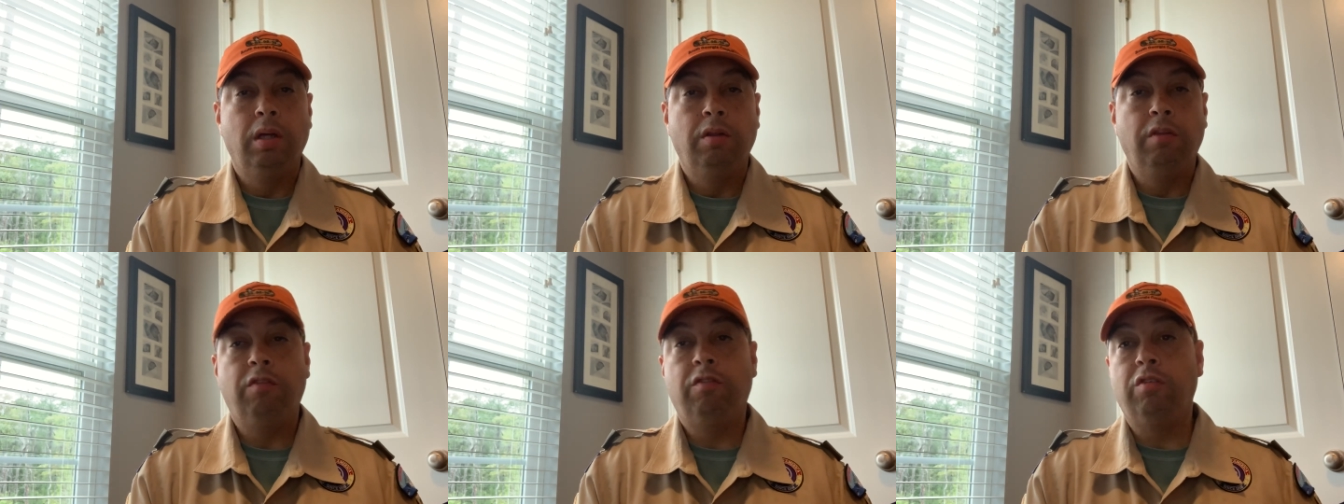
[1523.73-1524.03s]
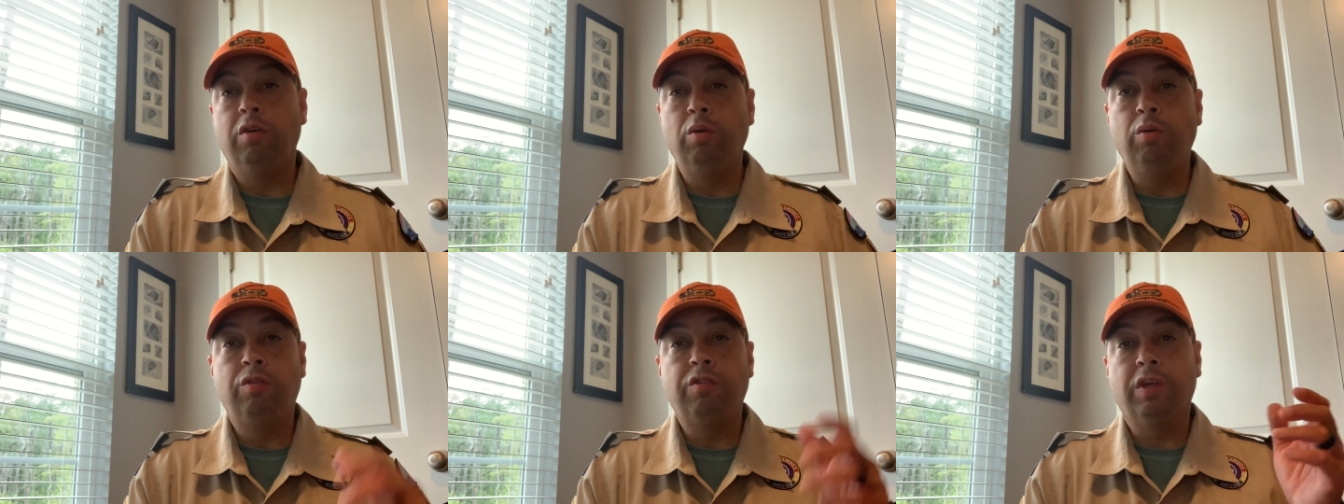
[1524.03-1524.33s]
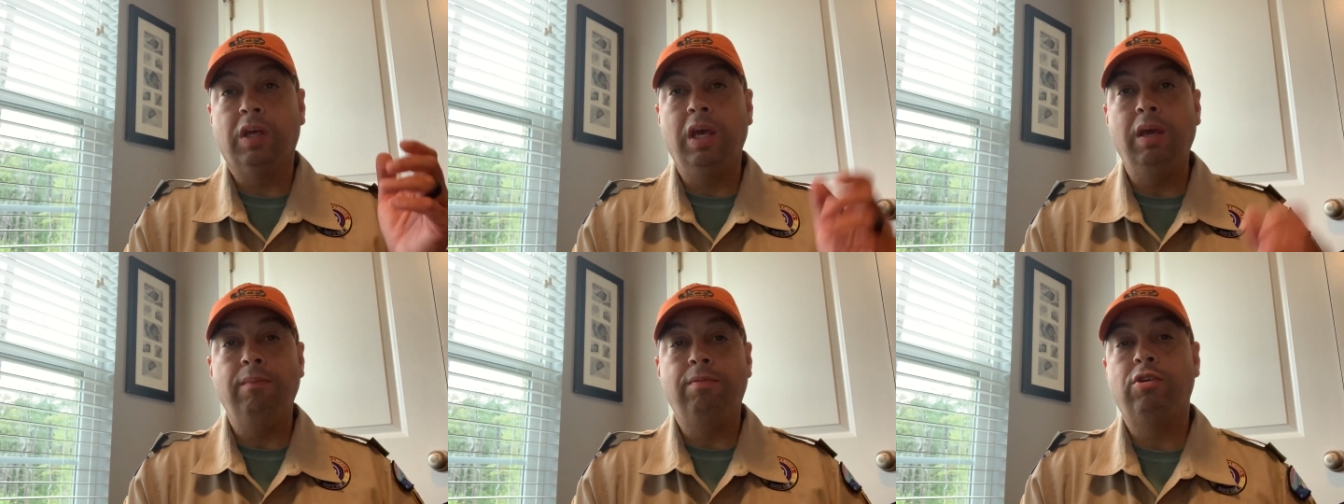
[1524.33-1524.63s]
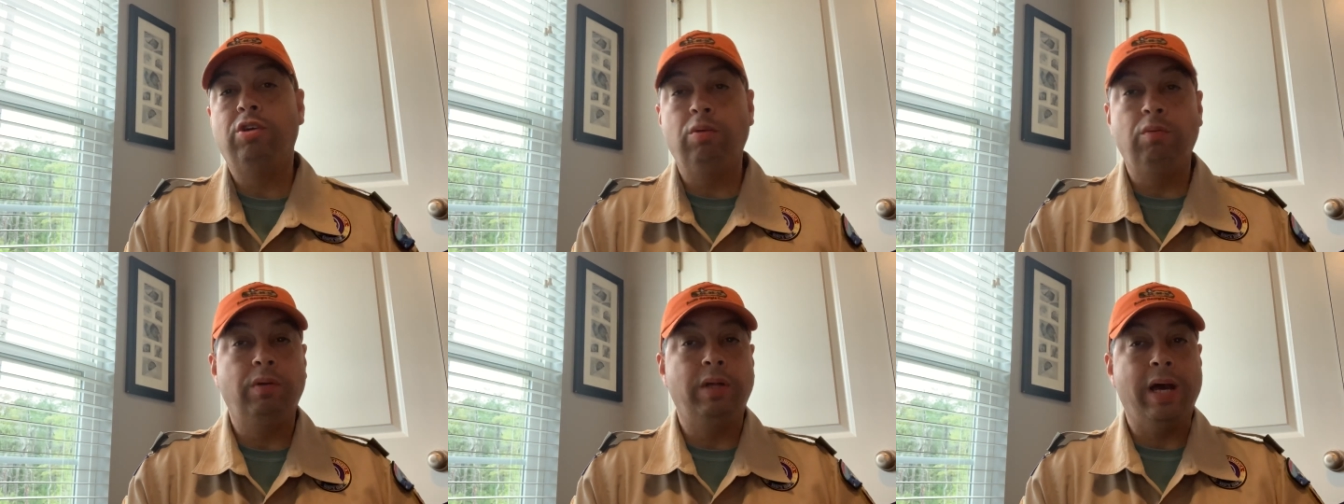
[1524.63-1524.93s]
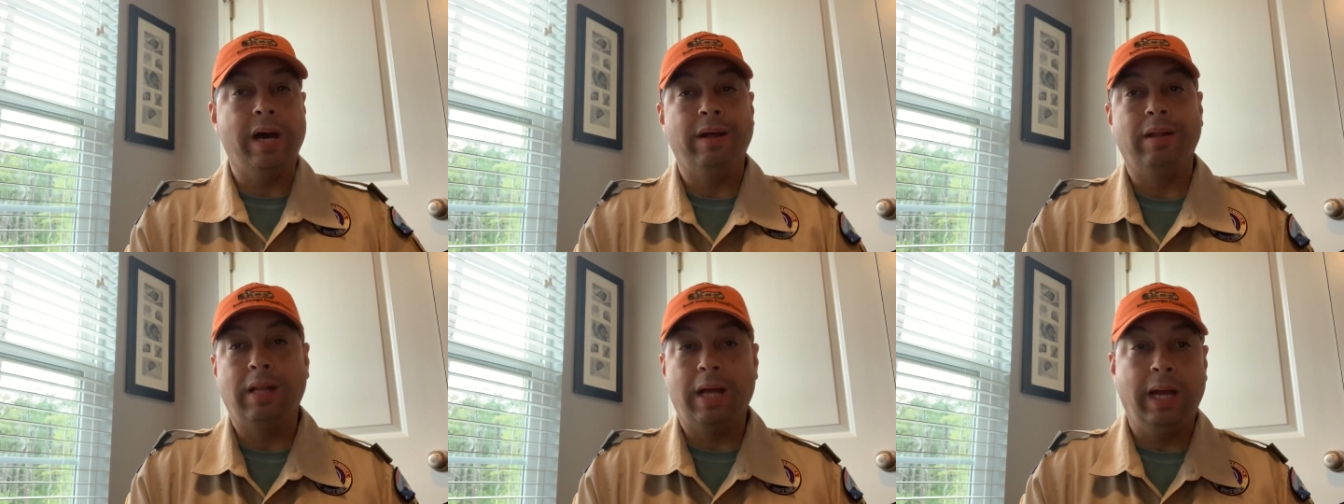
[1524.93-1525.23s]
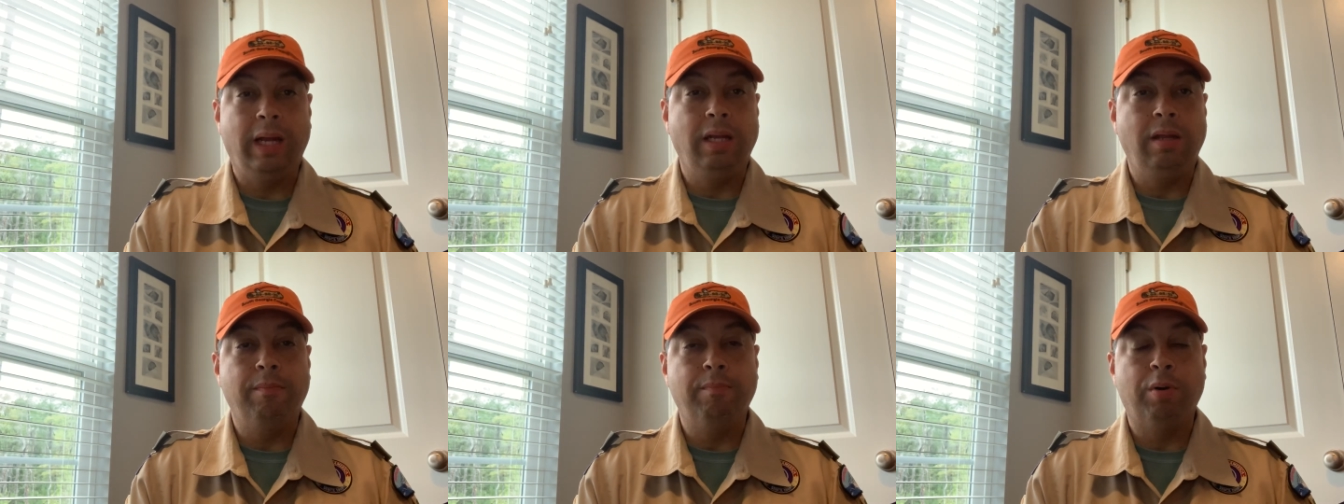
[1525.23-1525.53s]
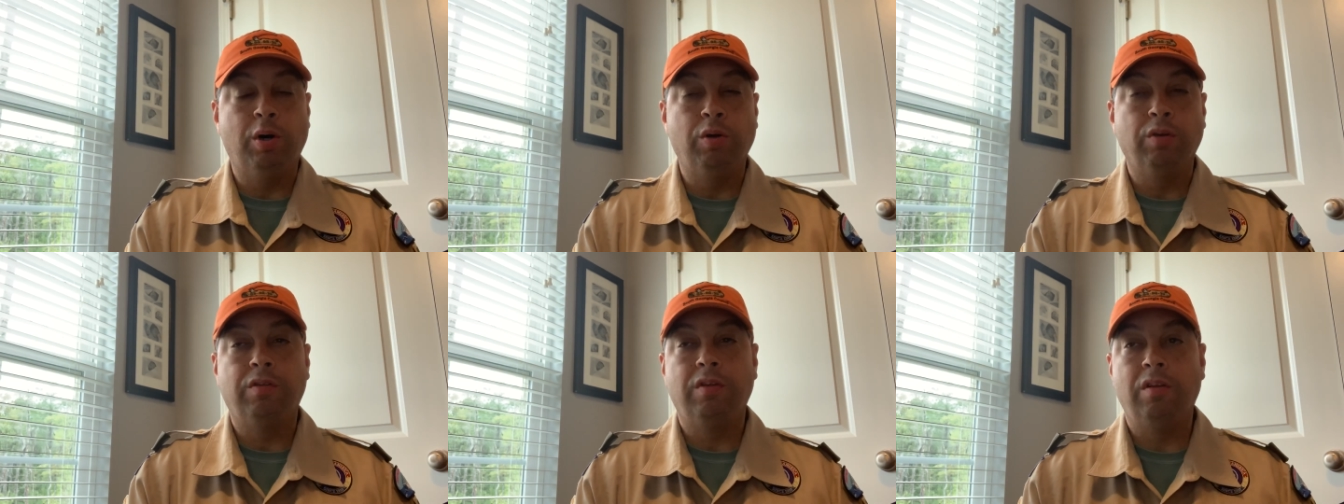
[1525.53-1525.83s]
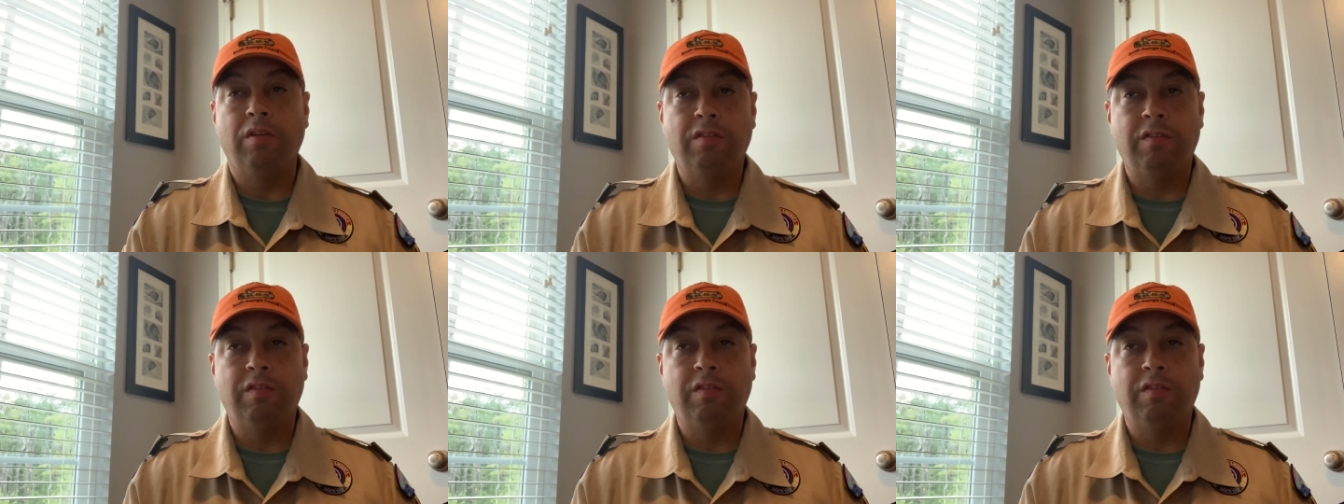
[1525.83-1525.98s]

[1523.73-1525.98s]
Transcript: Zeus keeps shooting down lightning bolts and